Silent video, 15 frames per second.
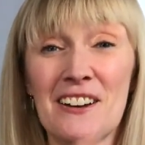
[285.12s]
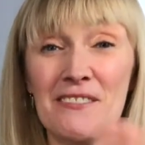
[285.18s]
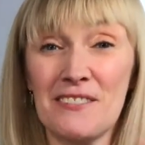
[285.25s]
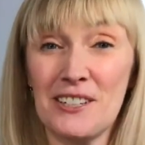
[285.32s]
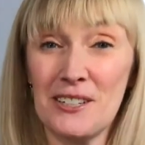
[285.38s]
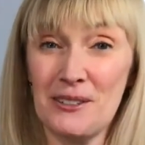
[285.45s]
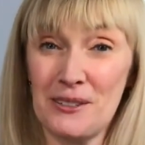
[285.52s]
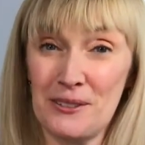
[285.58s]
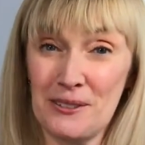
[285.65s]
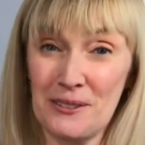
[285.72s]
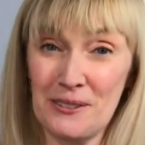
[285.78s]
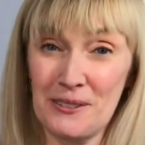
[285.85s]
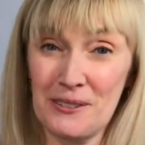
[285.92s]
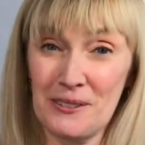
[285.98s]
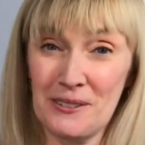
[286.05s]
love
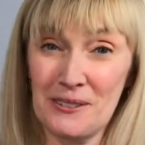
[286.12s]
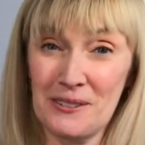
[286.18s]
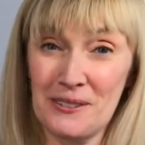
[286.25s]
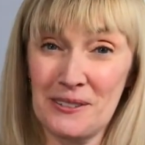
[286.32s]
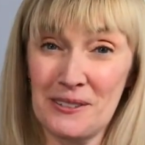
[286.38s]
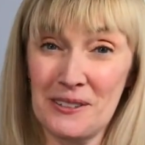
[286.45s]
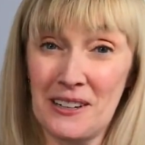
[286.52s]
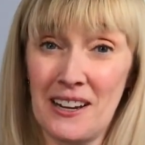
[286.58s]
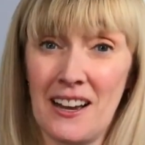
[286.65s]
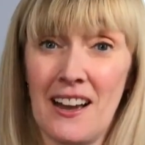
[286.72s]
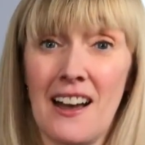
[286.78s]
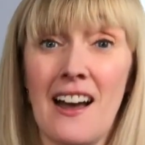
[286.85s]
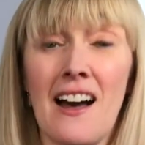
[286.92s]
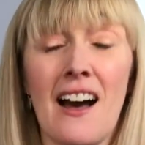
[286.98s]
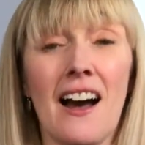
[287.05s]
you.
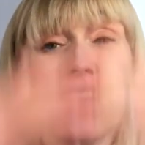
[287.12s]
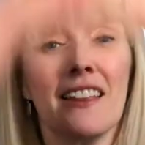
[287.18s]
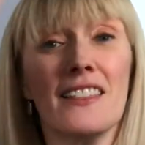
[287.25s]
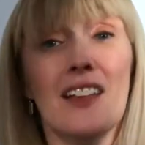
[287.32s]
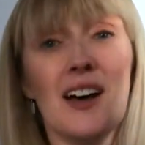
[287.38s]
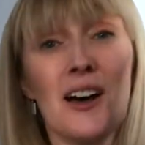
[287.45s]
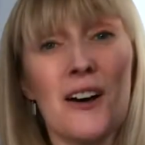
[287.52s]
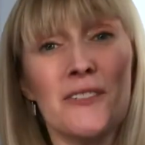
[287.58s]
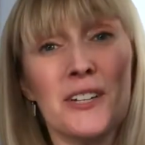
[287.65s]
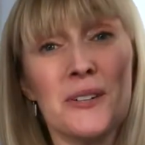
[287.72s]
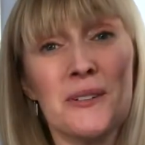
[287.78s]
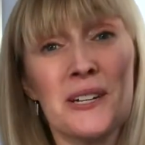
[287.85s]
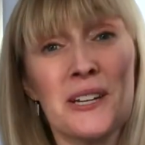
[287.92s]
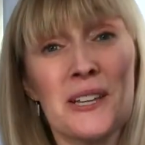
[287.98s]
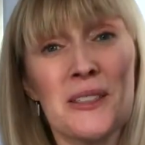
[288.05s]
I love you
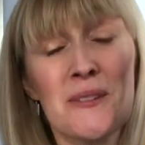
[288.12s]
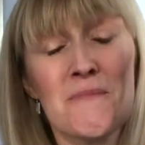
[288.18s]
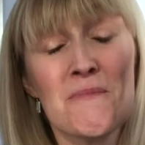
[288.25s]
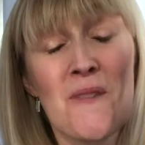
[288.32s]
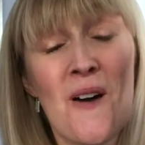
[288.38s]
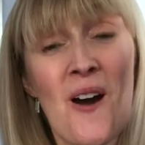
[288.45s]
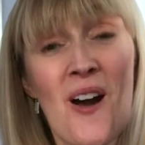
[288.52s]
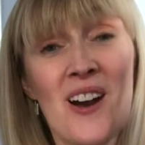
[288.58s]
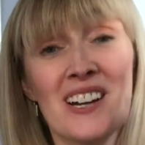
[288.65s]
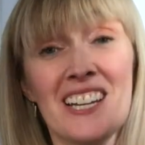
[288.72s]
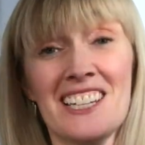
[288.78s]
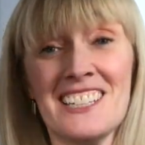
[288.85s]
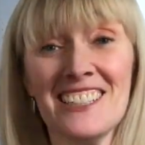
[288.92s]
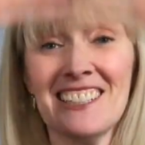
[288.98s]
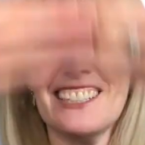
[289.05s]
in the
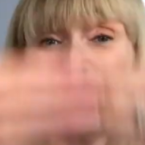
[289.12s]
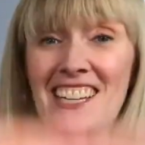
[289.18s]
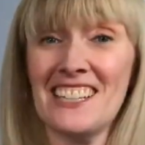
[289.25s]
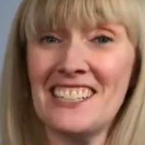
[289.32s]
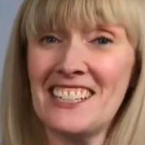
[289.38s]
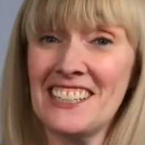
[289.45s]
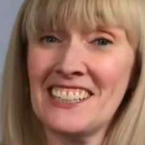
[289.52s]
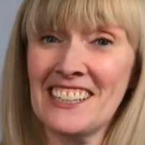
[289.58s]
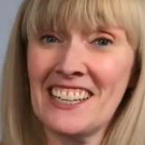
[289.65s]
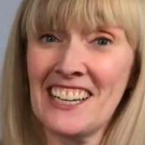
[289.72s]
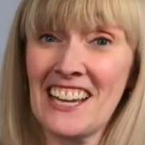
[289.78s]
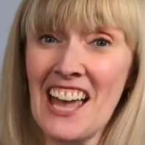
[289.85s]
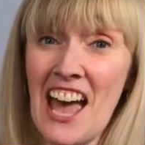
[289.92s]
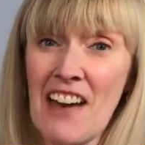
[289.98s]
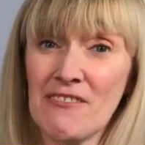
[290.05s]
morning and in
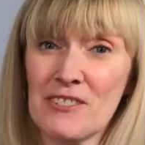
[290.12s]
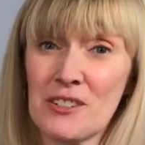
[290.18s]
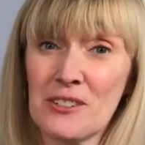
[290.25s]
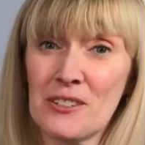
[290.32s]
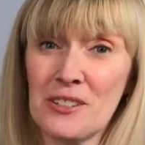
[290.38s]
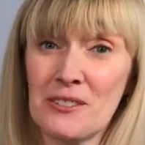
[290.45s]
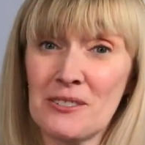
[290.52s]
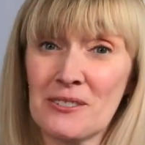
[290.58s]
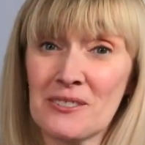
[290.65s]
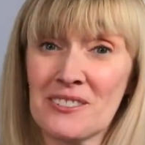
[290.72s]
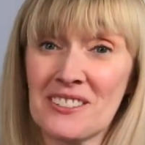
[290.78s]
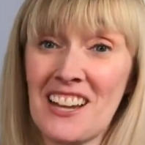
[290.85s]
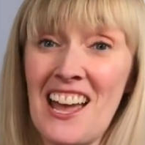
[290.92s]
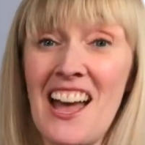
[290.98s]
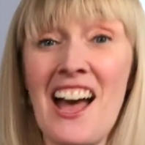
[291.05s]
the
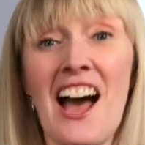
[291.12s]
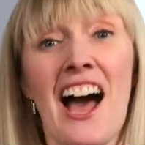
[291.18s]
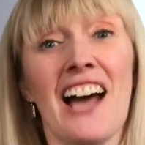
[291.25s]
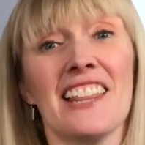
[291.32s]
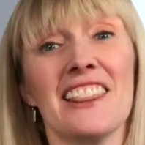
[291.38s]
afternoon. I